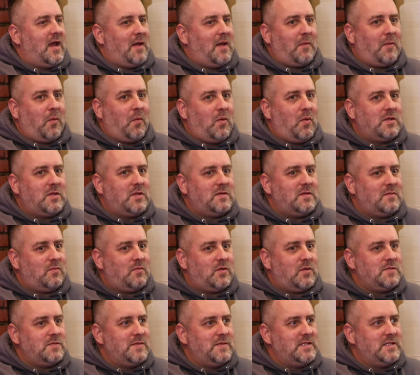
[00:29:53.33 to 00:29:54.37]
What is
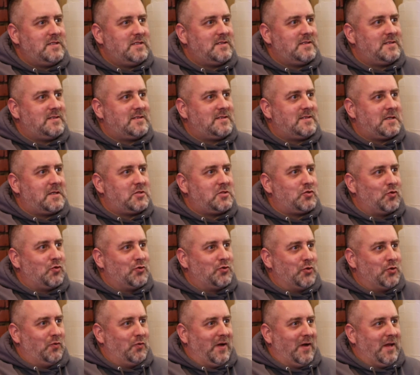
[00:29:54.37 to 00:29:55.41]
what, is, my six year
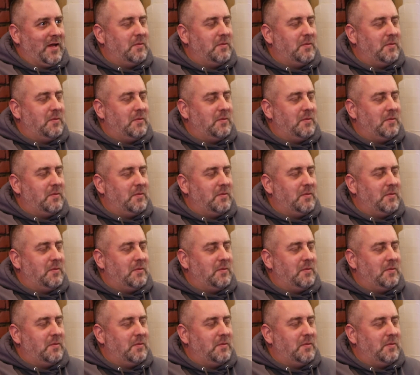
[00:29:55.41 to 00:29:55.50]
old right now?